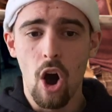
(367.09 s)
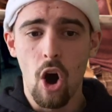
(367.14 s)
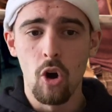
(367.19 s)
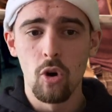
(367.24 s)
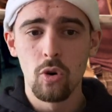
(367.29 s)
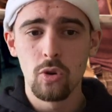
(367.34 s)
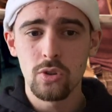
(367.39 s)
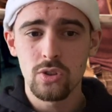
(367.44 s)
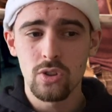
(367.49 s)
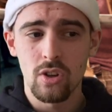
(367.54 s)

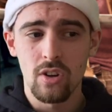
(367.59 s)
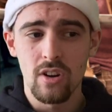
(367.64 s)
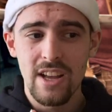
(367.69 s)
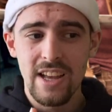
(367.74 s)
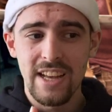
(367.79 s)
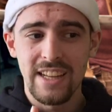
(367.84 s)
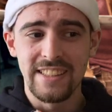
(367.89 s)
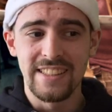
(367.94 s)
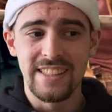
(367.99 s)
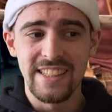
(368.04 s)
Also,
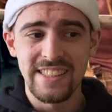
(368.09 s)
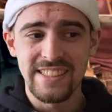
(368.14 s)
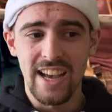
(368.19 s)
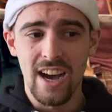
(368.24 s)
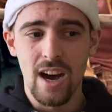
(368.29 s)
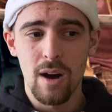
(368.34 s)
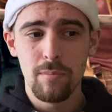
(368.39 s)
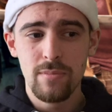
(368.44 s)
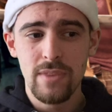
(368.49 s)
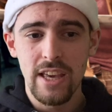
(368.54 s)
this
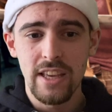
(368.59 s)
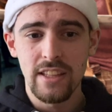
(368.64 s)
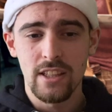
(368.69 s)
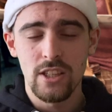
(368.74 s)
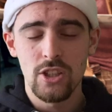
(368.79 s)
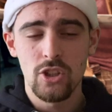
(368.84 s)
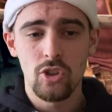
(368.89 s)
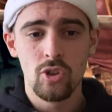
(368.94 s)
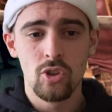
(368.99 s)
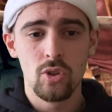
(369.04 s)
update
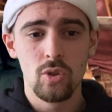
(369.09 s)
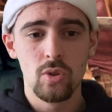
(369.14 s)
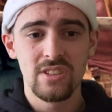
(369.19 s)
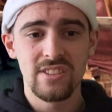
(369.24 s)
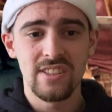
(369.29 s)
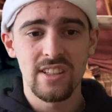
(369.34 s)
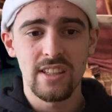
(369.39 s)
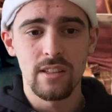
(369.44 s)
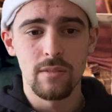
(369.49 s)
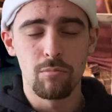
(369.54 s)

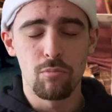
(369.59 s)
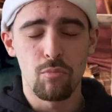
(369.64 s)
introduced